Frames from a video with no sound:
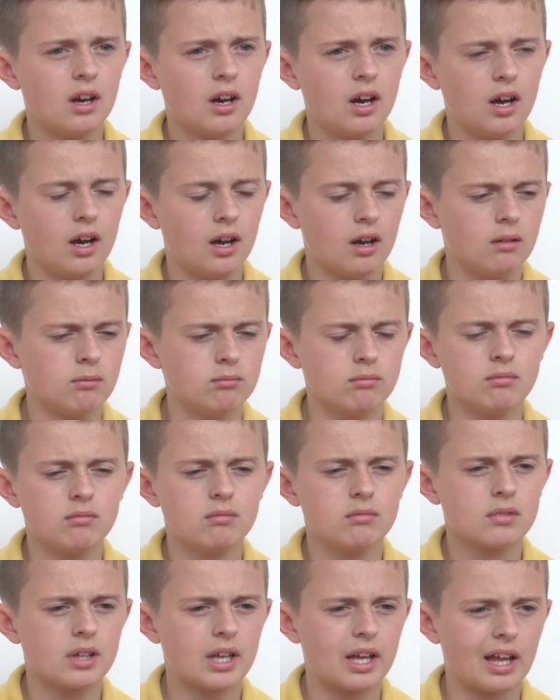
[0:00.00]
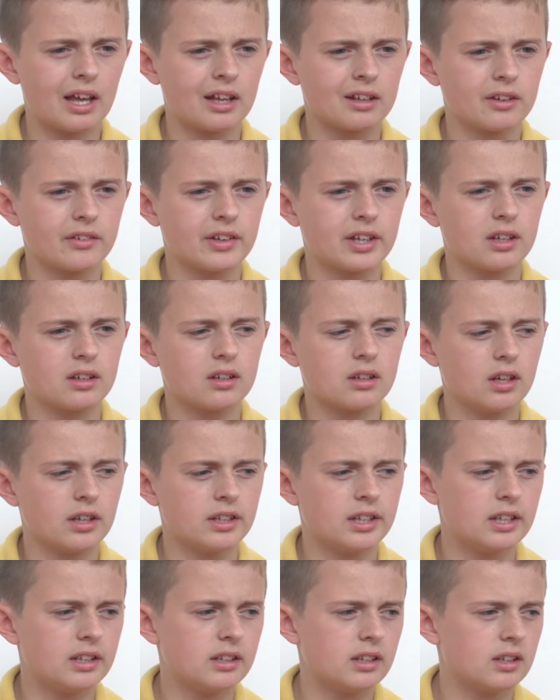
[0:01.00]
And I think I
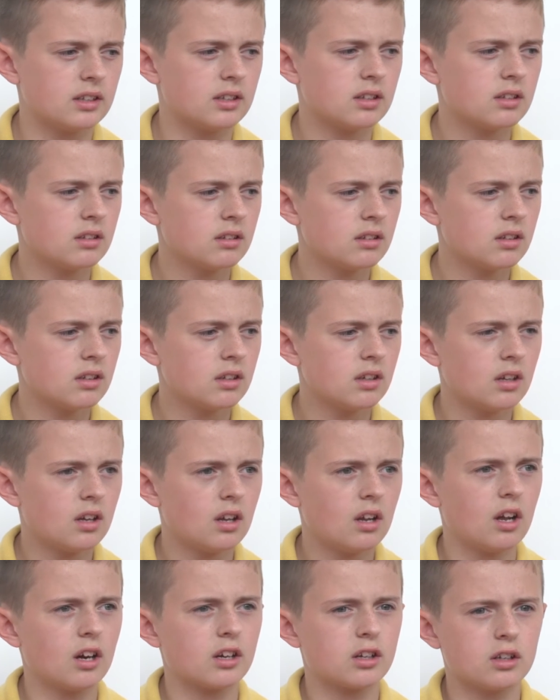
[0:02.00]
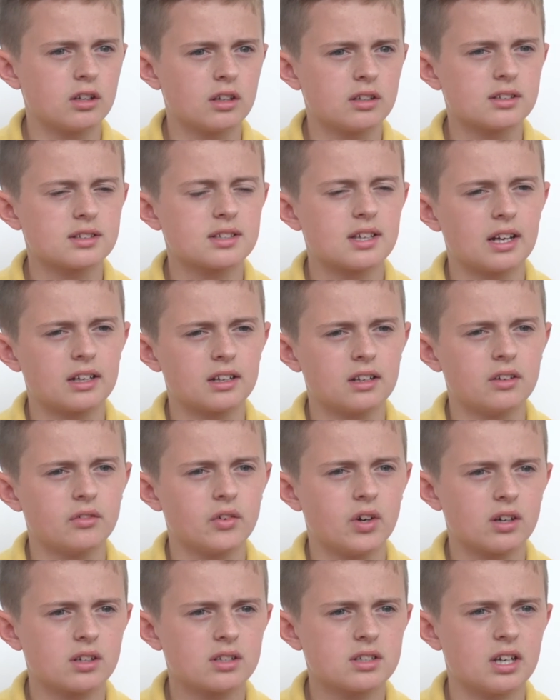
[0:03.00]
needed a good understanding of
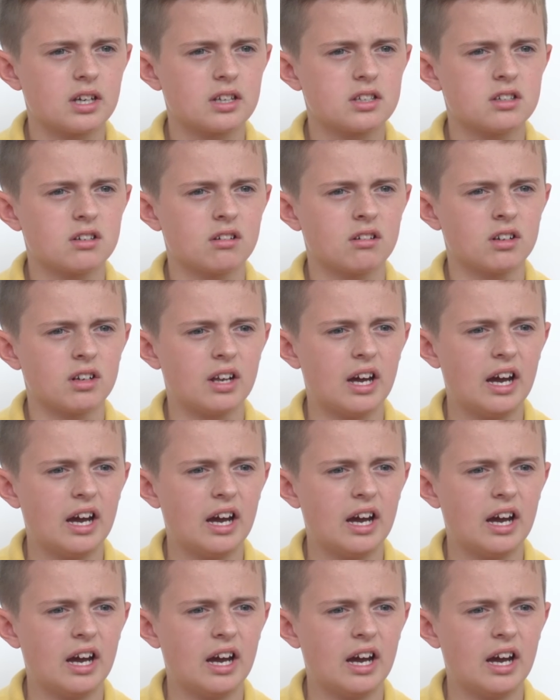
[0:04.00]
architecture and